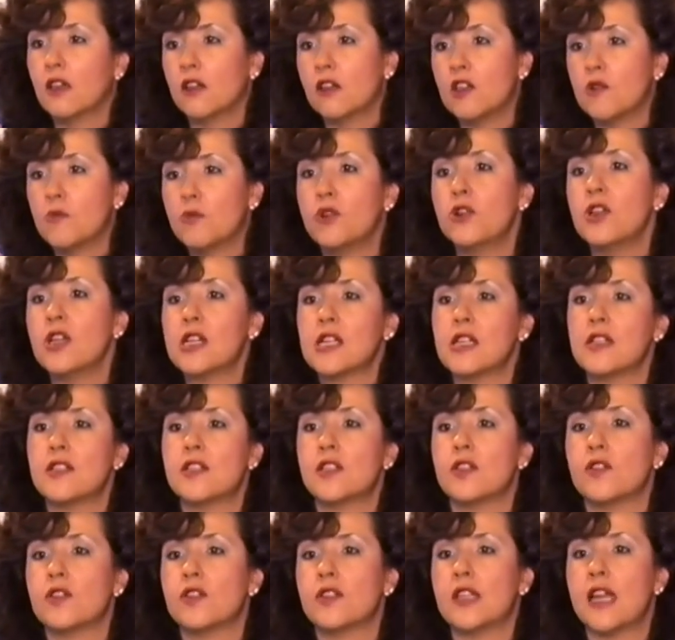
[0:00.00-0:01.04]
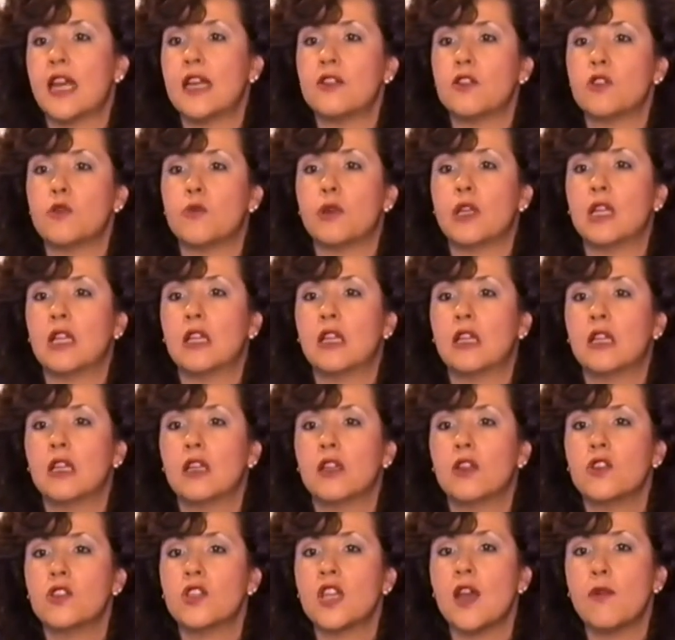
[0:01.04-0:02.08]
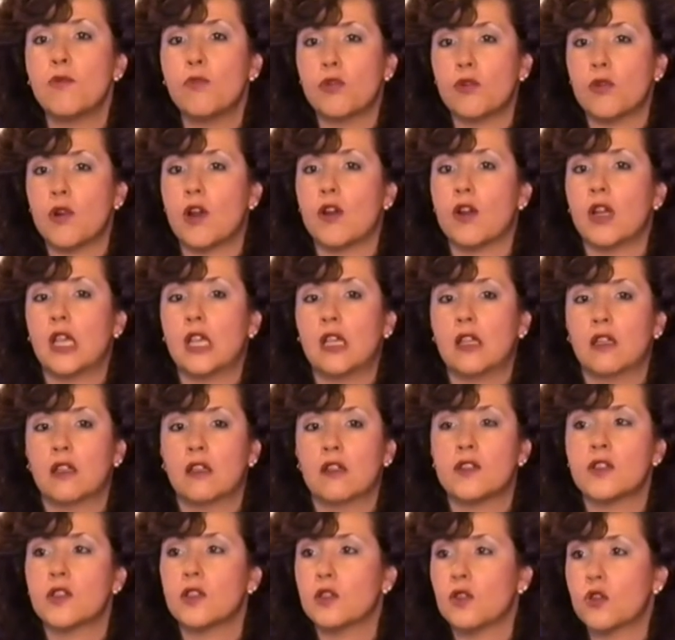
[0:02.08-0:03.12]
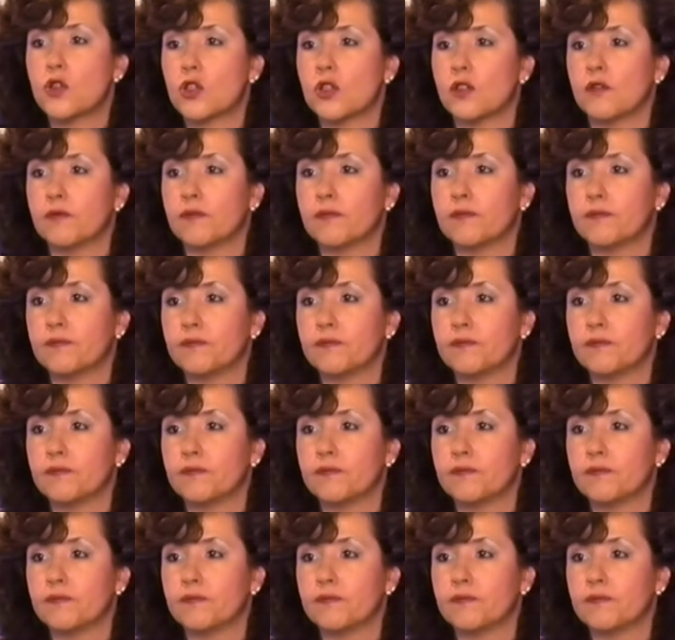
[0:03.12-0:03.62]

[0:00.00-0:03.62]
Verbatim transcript: the Buddha considers that to be temporary solution.